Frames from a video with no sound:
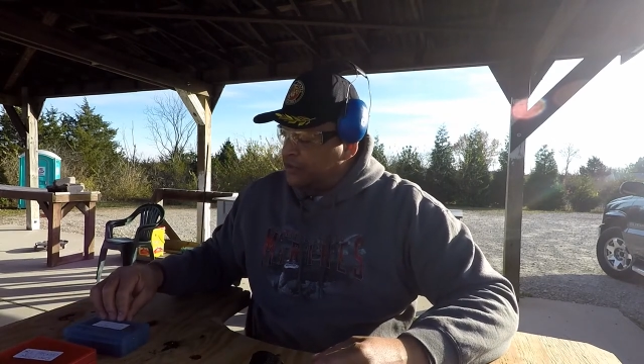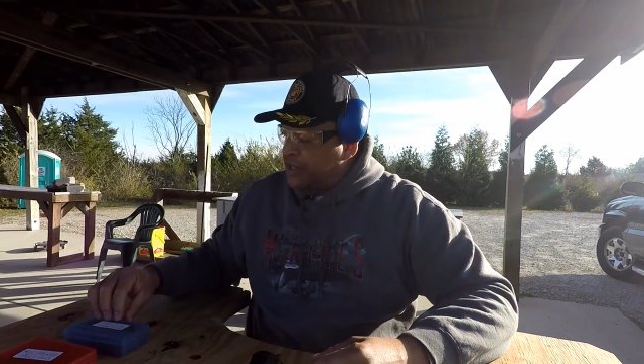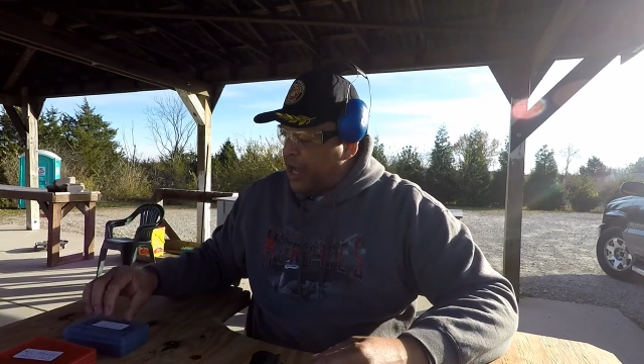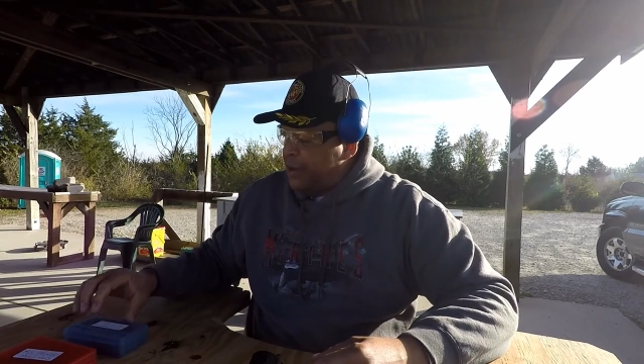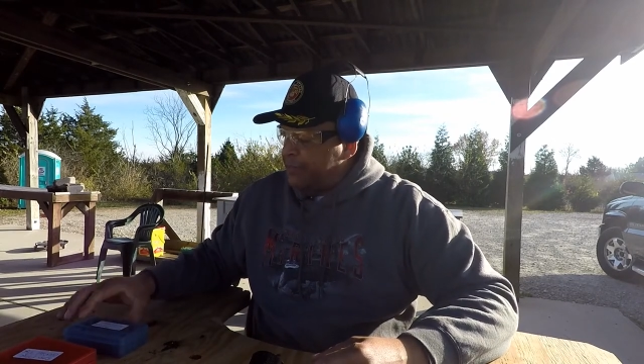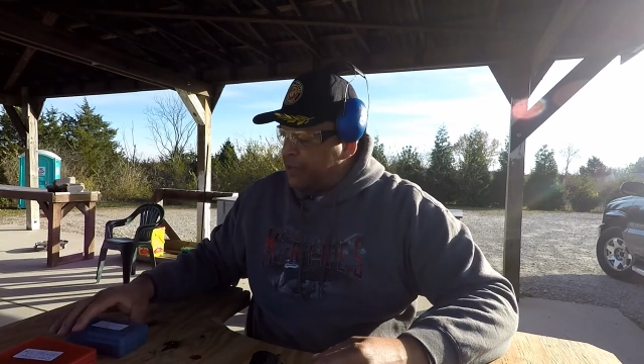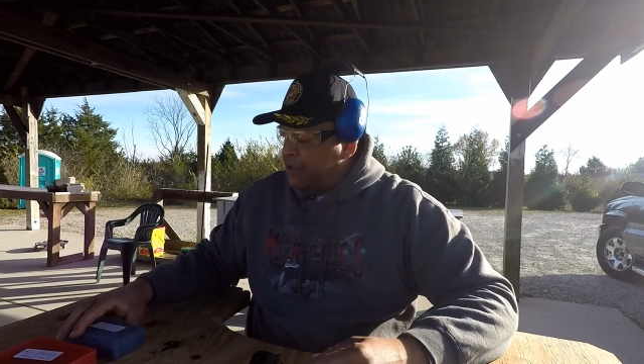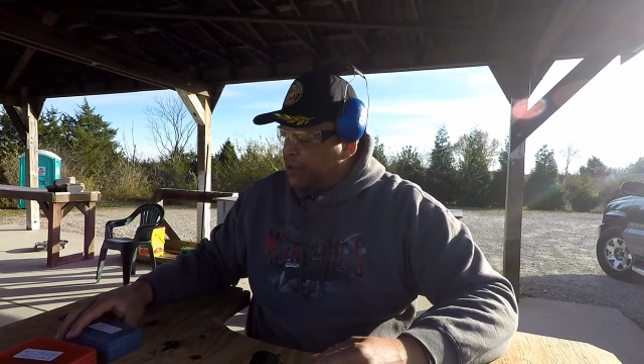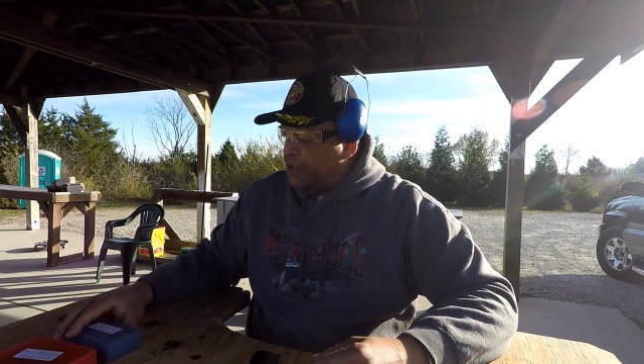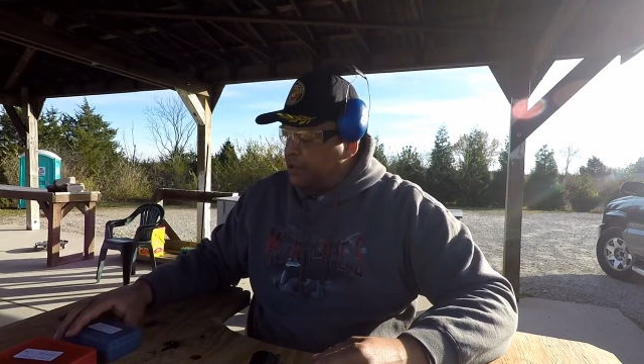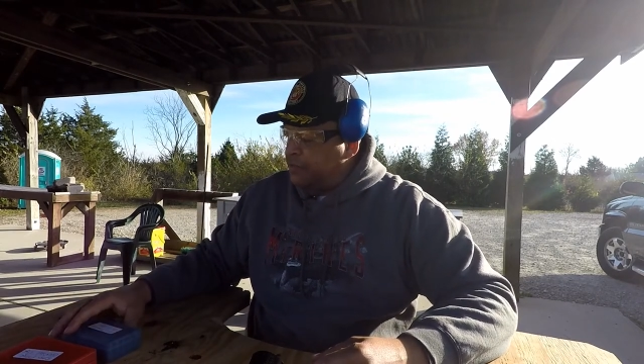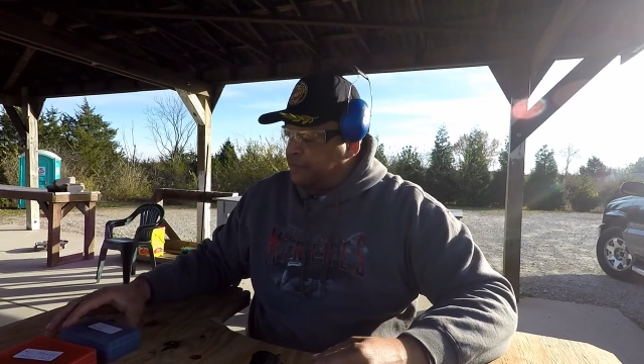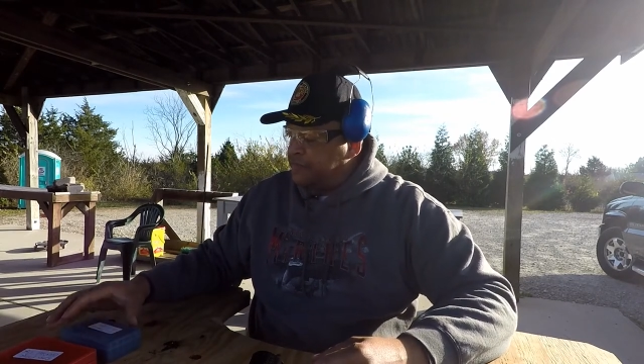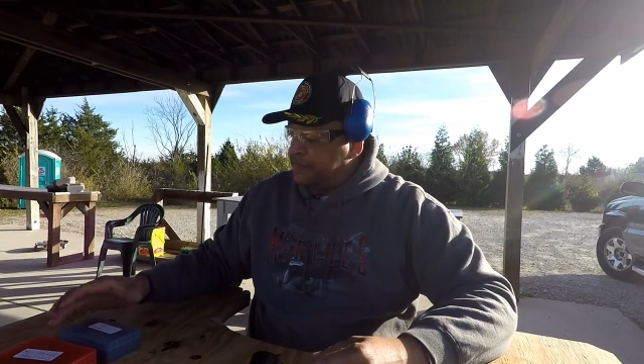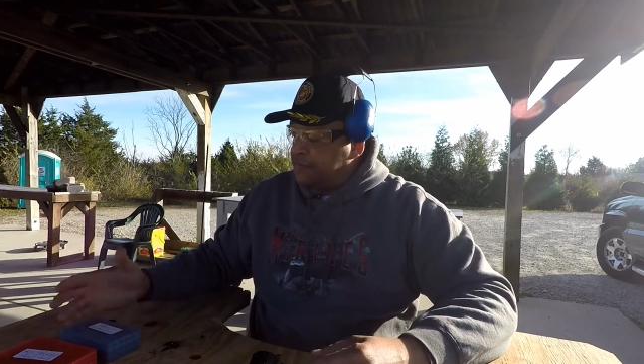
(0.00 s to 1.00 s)
top
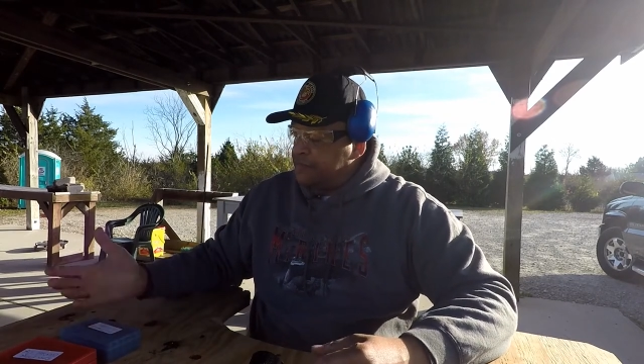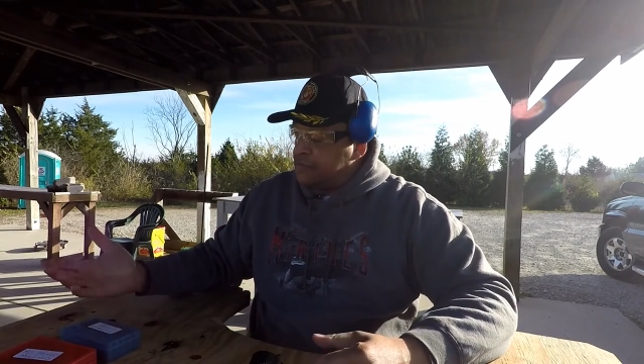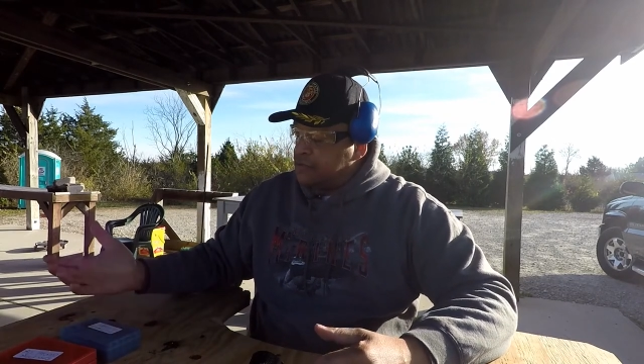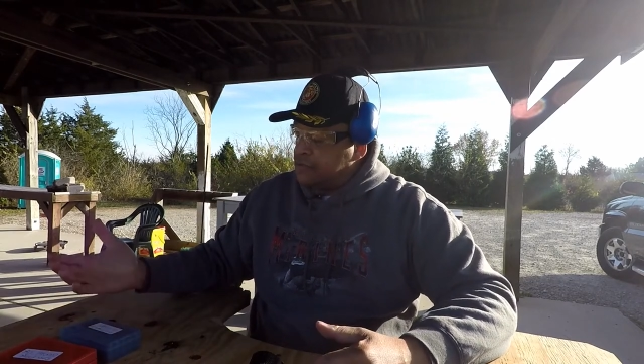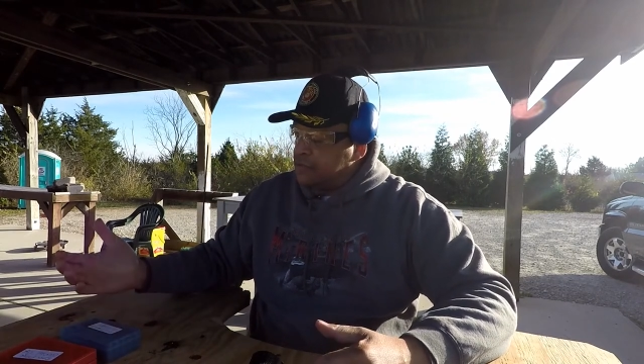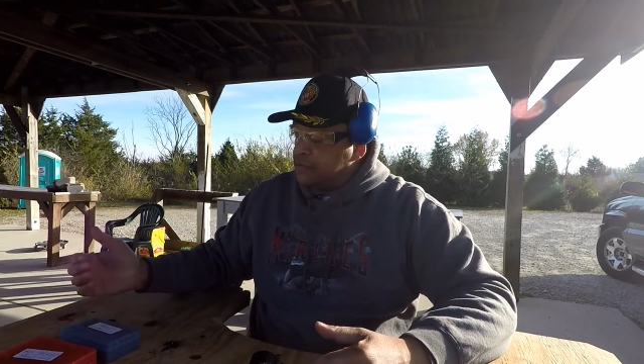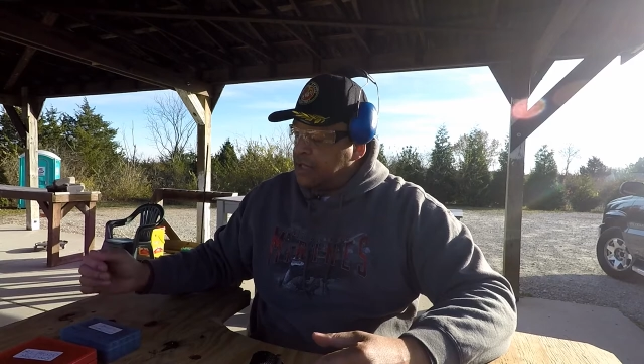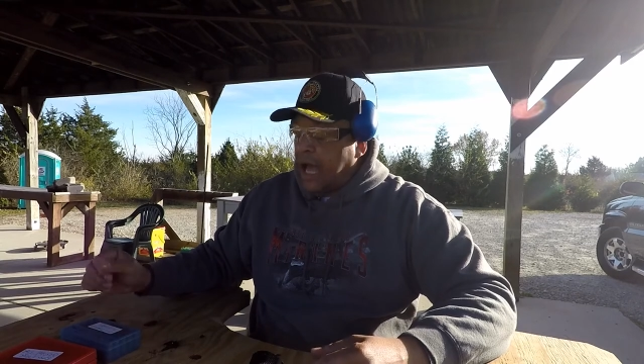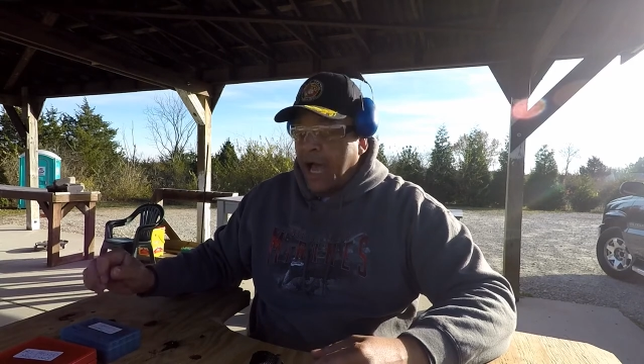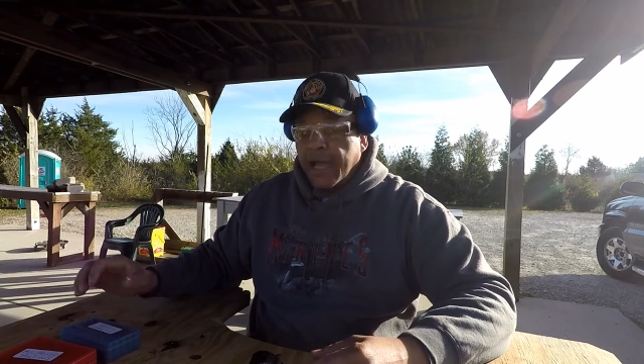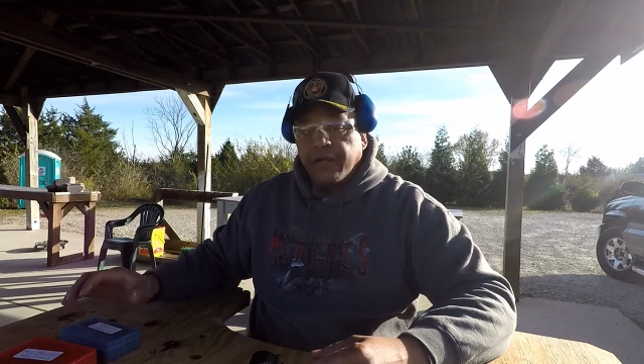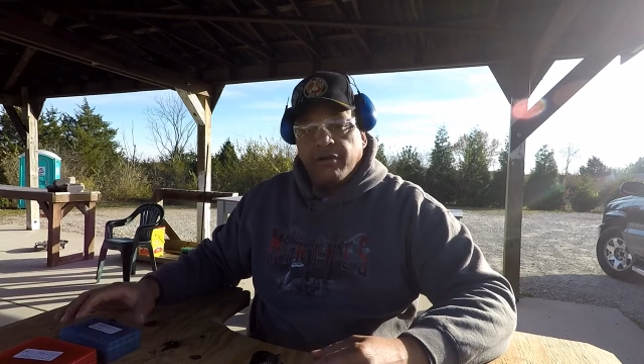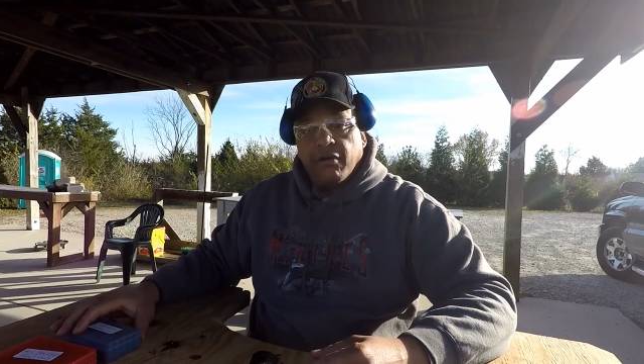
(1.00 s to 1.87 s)
of nine